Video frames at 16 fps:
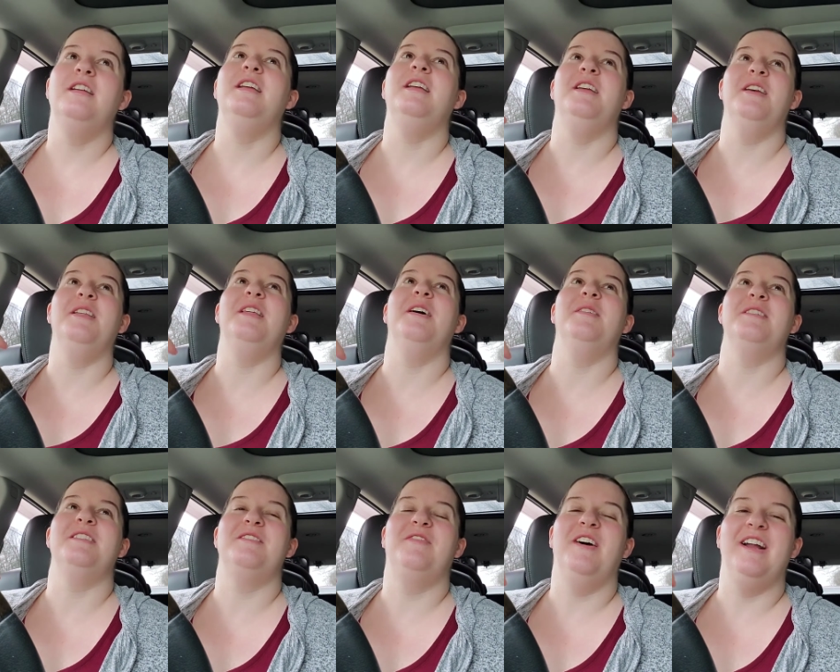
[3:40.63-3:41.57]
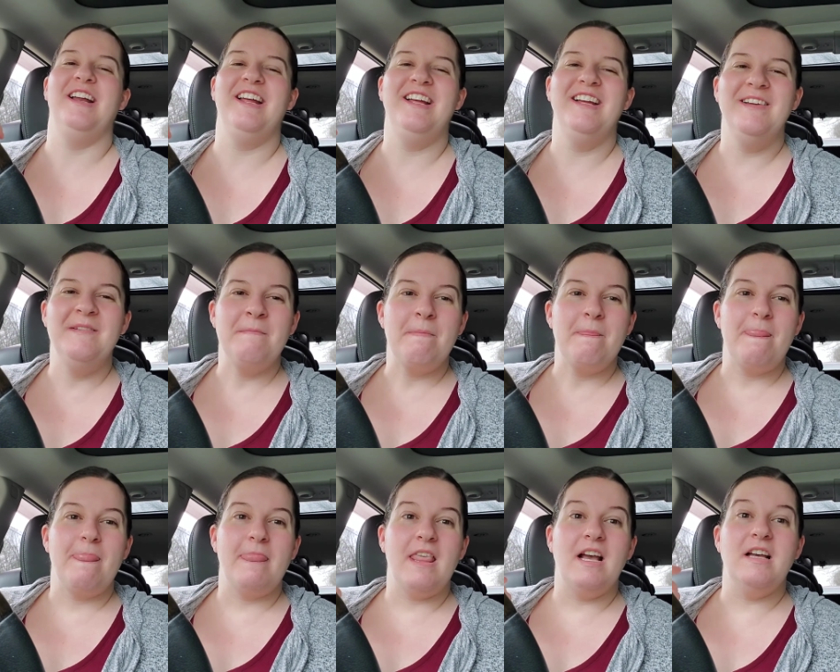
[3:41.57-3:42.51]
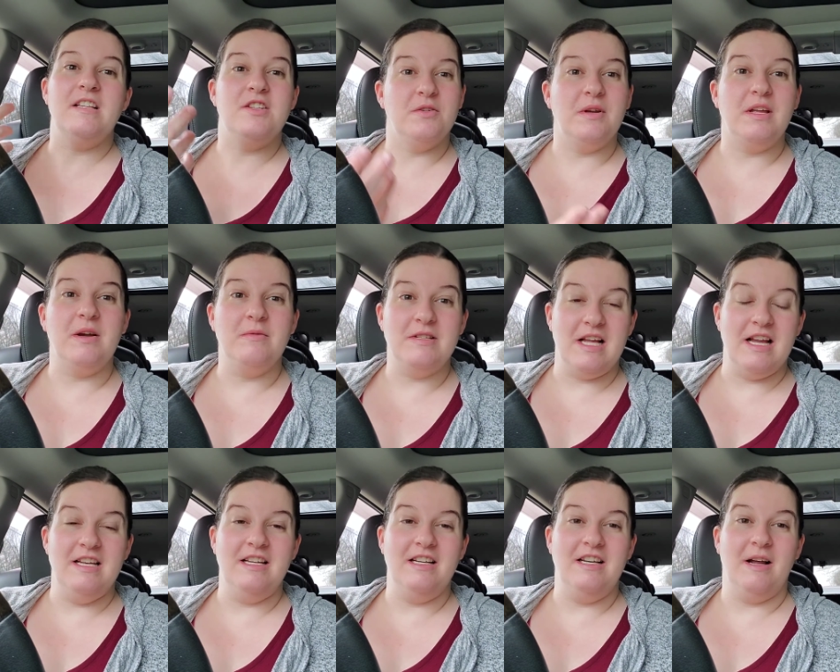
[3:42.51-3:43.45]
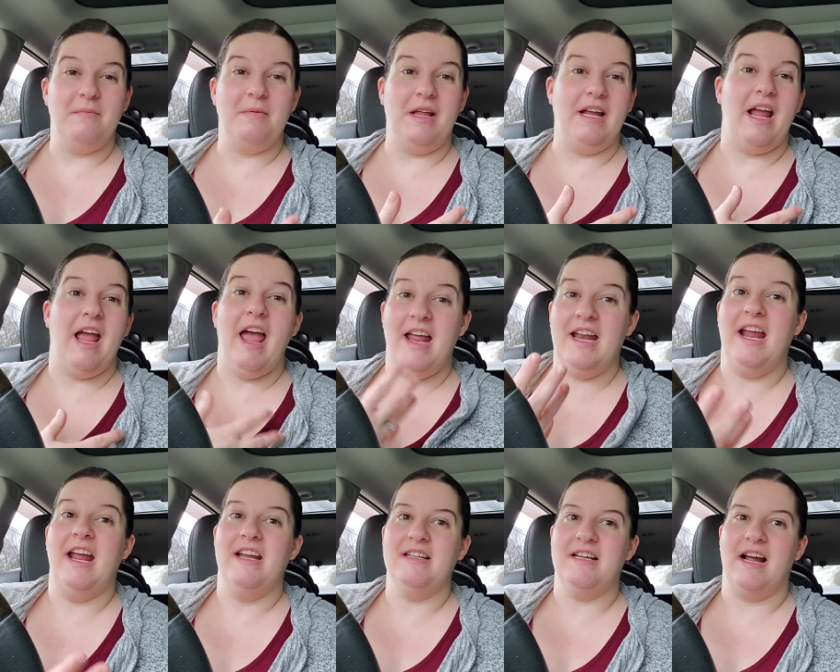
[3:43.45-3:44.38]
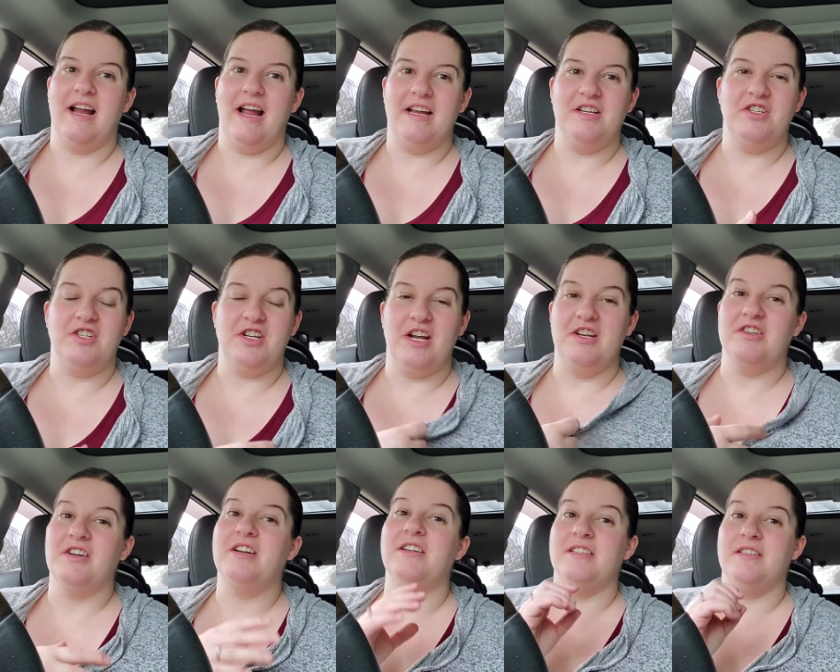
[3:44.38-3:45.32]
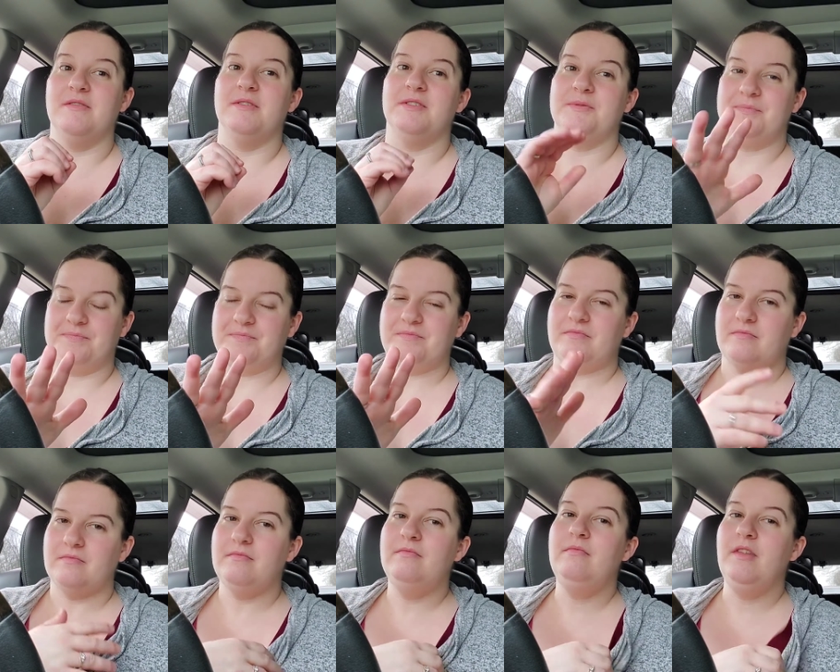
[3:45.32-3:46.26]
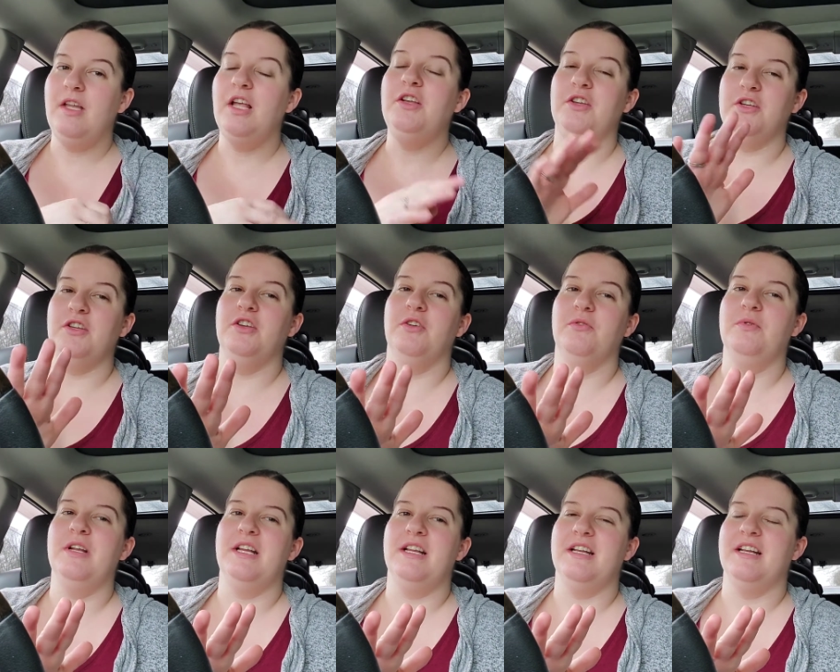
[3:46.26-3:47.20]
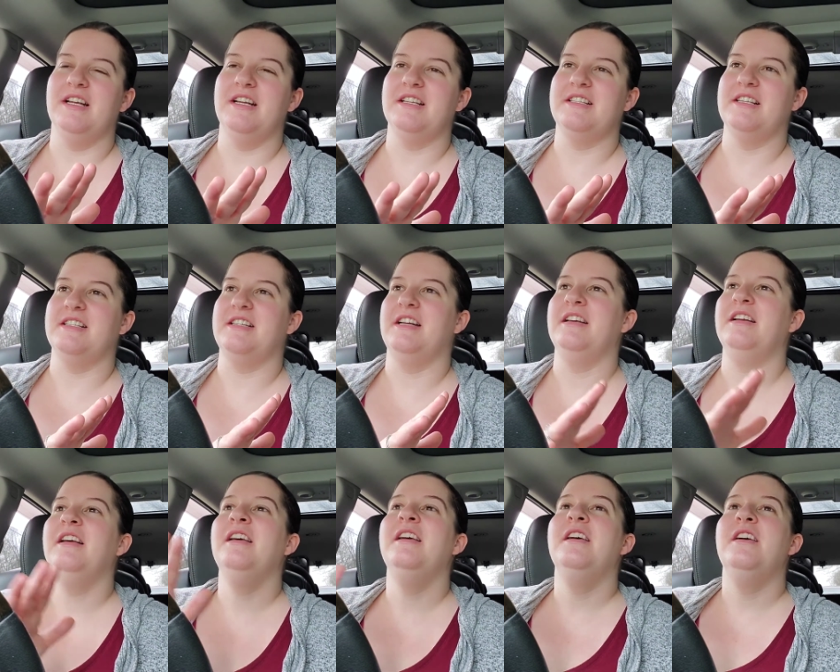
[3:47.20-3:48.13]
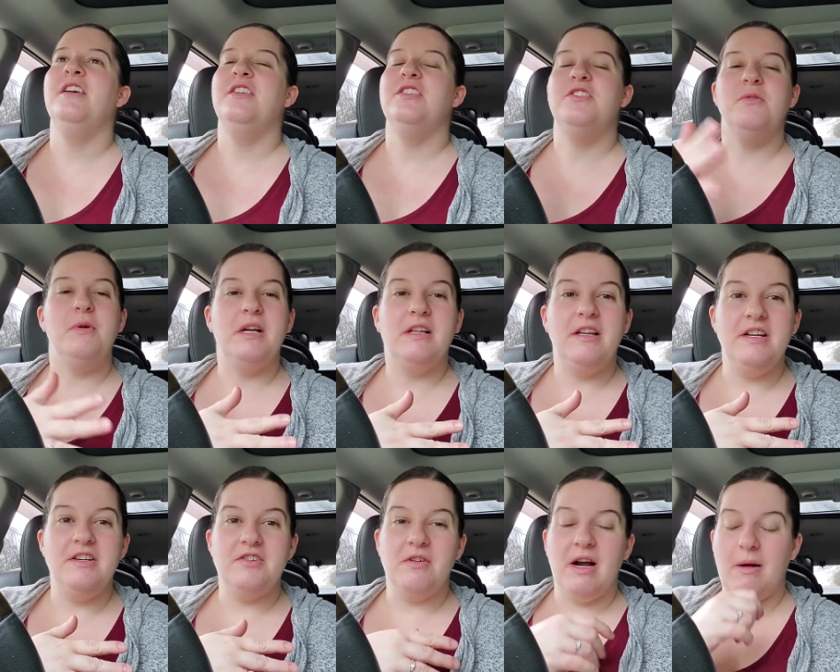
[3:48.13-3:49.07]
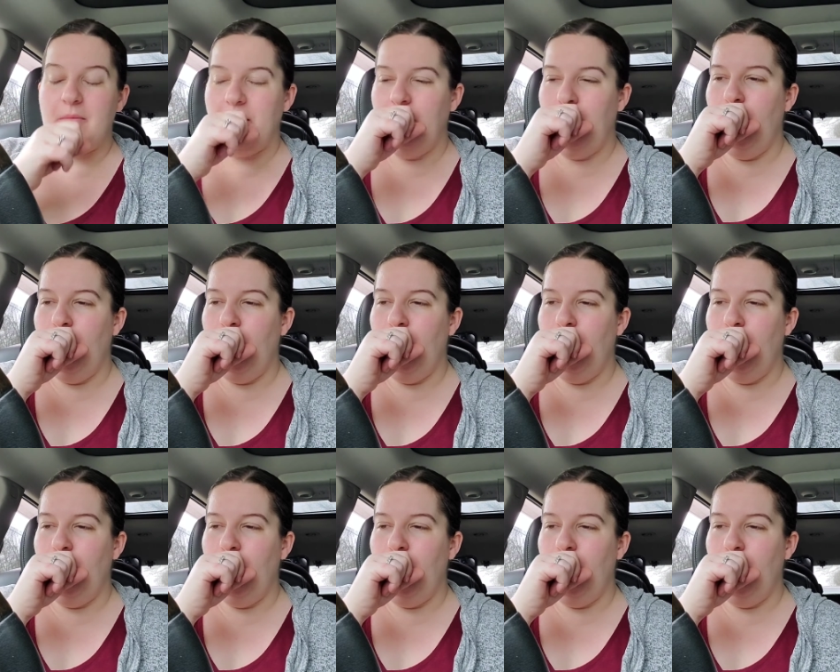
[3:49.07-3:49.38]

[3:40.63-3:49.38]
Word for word: that was funny. So it was ended up like, and, and I had to change her because it was you needed an assistant. So we cleaned her up.